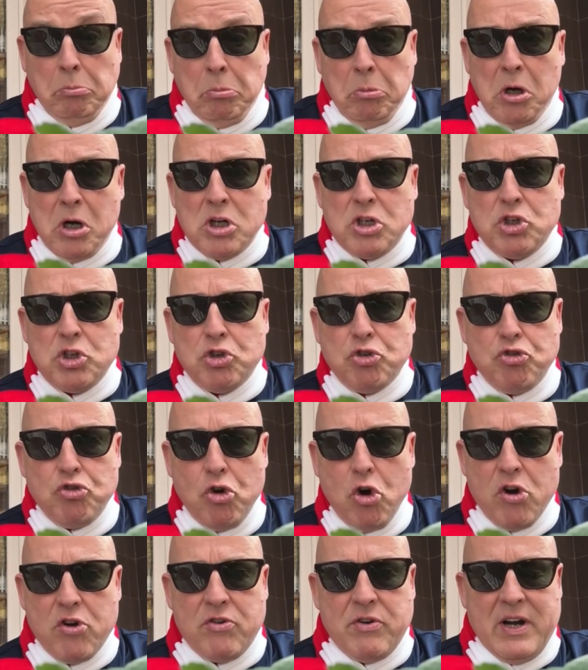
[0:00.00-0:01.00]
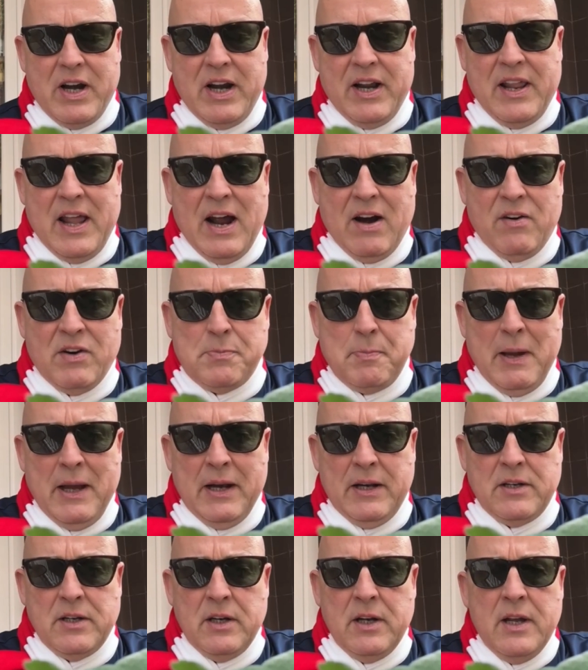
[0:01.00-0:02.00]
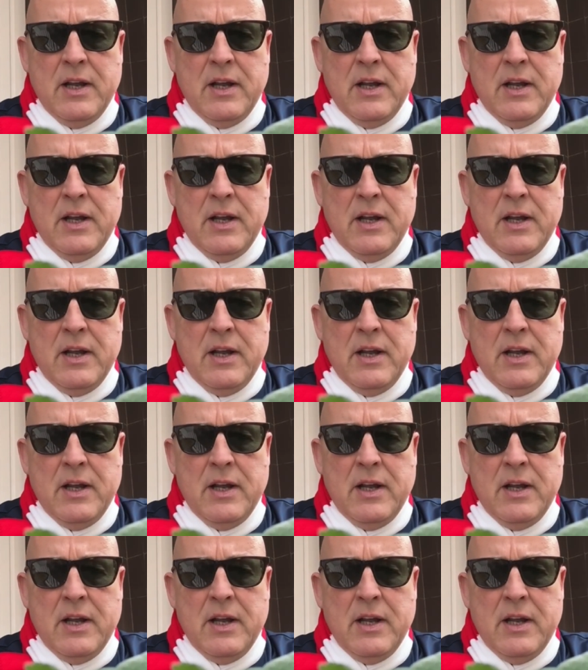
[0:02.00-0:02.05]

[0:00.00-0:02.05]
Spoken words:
They're extraordinary in that respect.